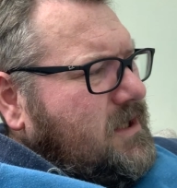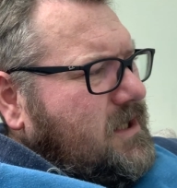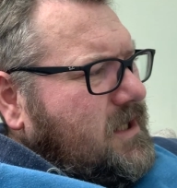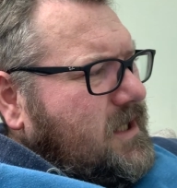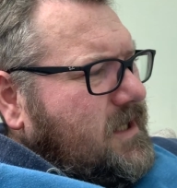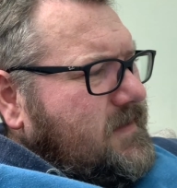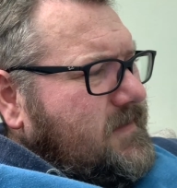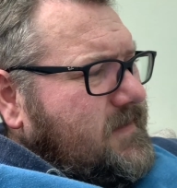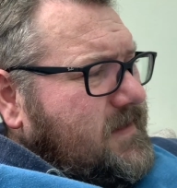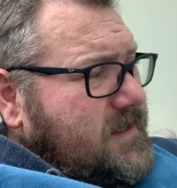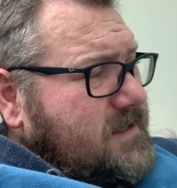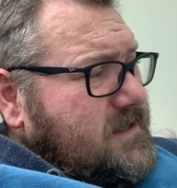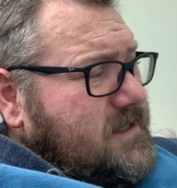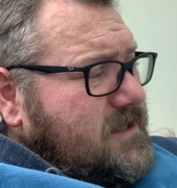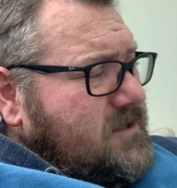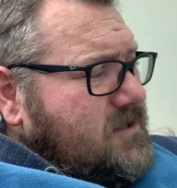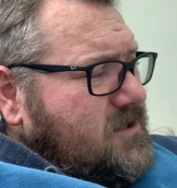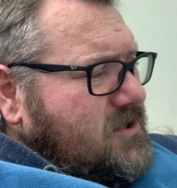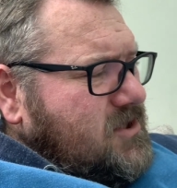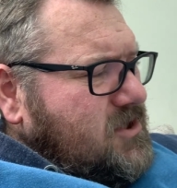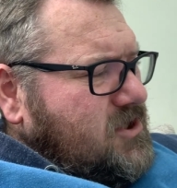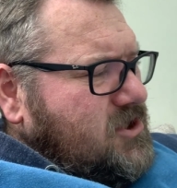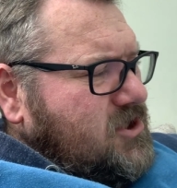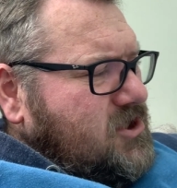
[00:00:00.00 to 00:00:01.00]
And this is
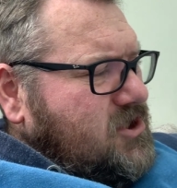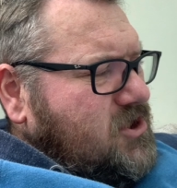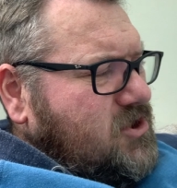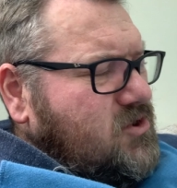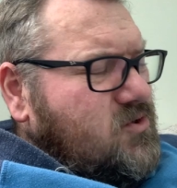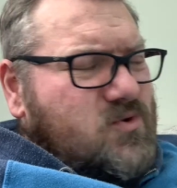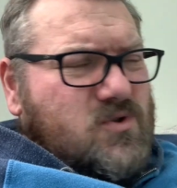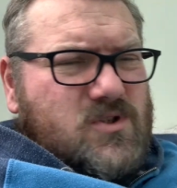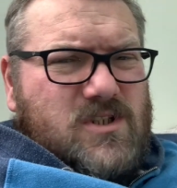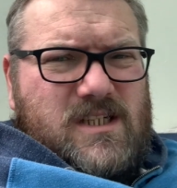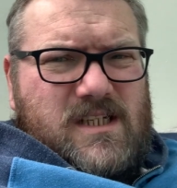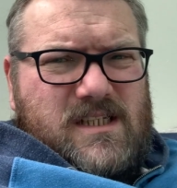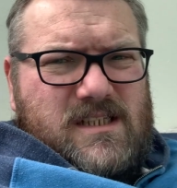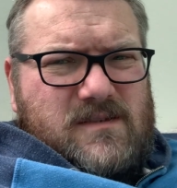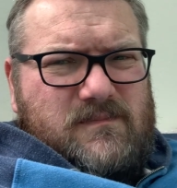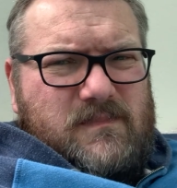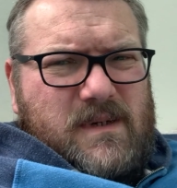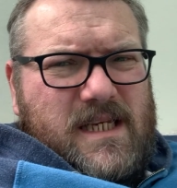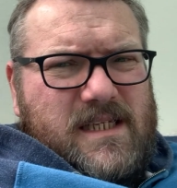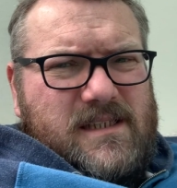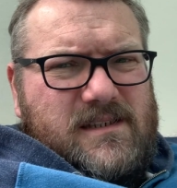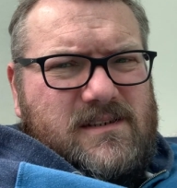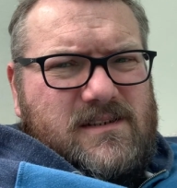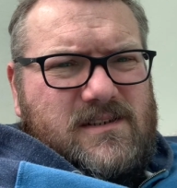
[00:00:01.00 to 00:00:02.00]
a huge
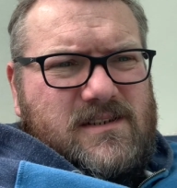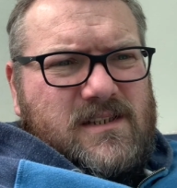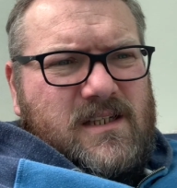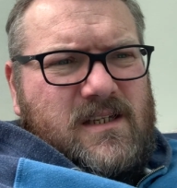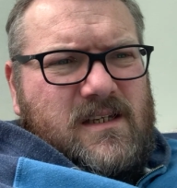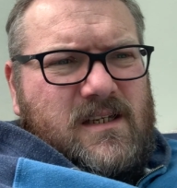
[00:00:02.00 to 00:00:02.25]
expense.